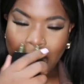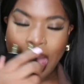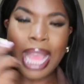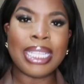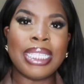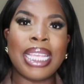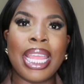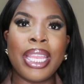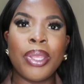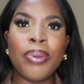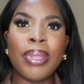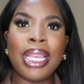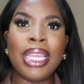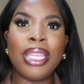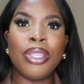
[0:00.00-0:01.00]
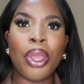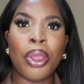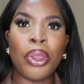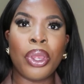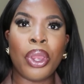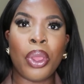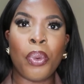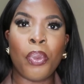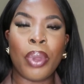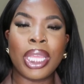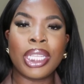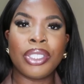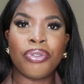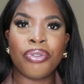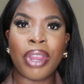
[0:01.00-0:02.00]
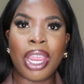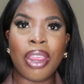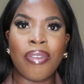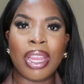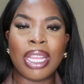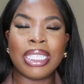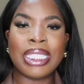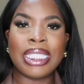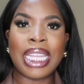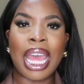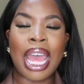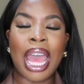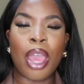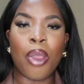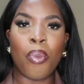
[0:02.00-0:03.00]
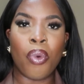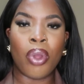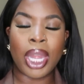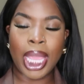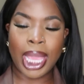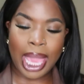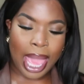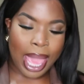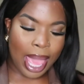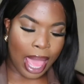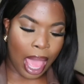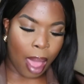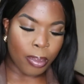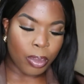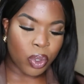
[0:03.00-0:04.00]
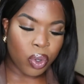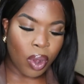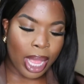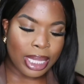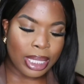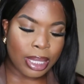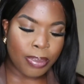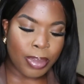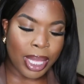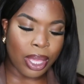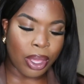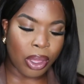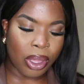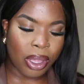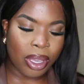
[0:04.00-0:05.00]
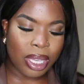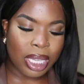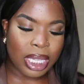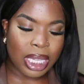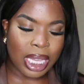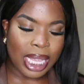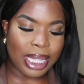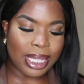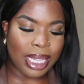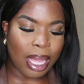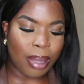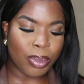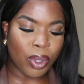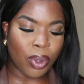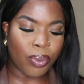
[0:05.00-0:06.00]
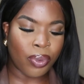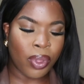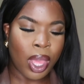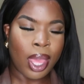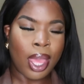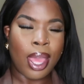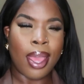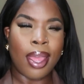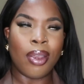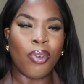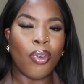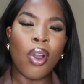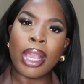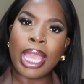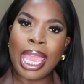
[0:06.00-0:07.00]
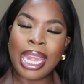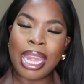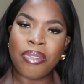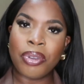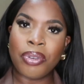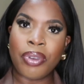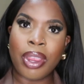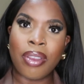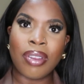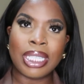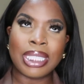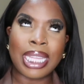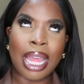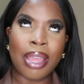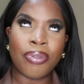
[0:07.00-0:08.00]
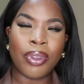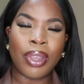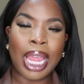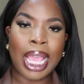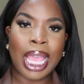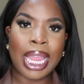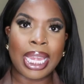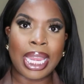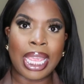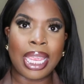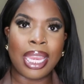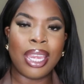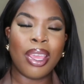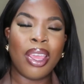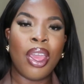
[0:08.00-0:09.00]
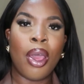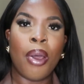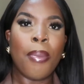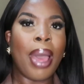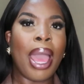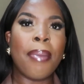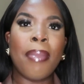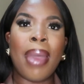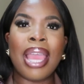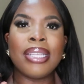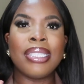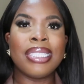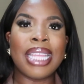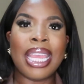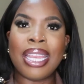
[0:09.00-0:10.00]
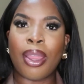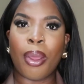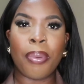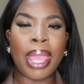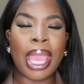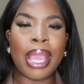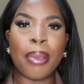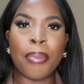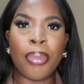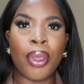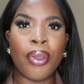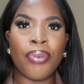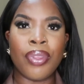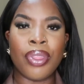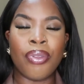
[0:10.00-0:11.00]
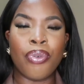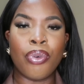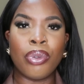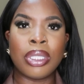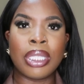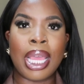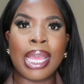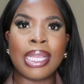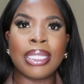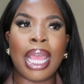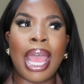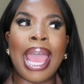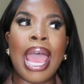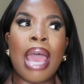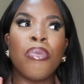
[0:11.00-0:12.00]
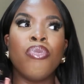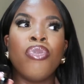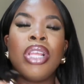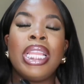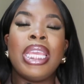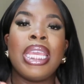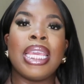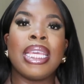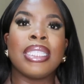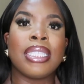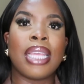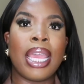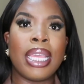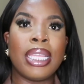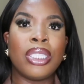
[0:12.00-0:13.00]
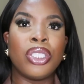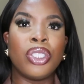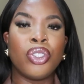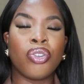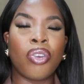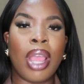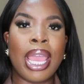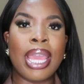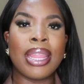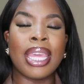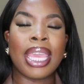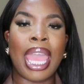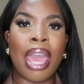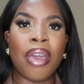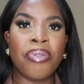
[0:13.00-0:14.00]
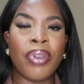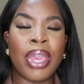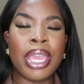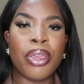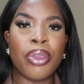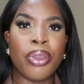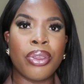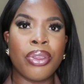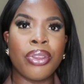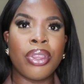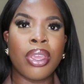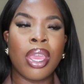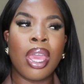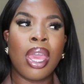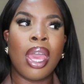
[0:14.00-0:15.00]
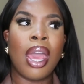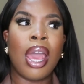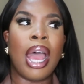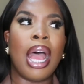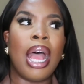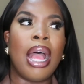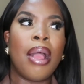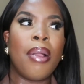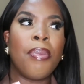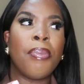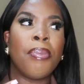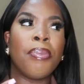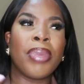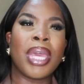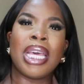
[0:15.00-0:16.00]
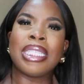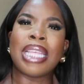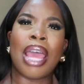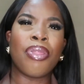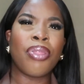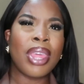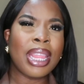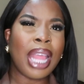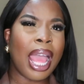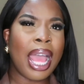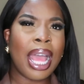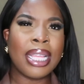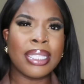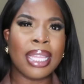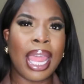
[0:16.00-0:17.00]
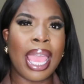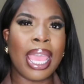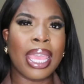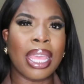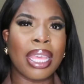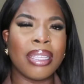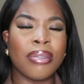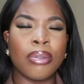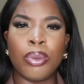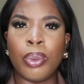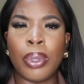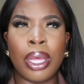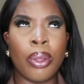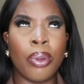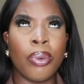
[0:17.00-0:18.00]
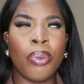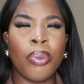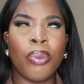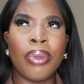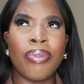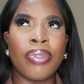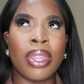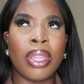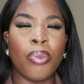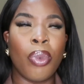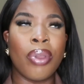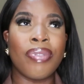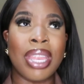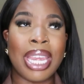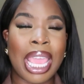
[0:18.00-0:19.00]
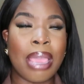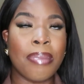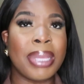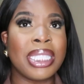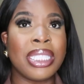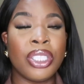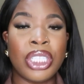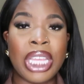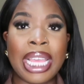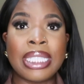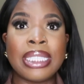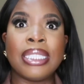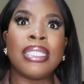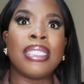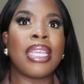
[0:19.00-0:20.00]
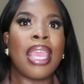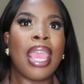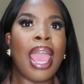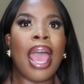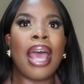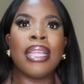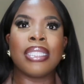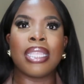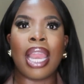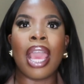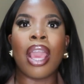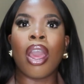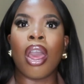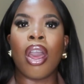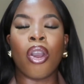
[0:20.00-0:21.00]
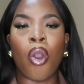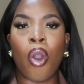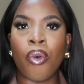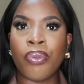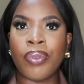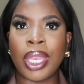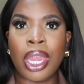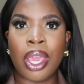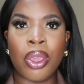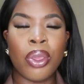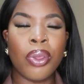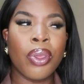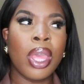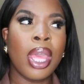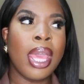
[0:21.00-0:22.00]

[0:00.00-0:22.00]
I genuinely don't know which fragrance that I want to get. I'm trying to be good in terms of not getting every fragrance that I feel like I need, but I might just end up getting both in the full size. I am really excited to try the Cafe Oud, because I think that has like, well, with the name it suggests it has like a coffee note,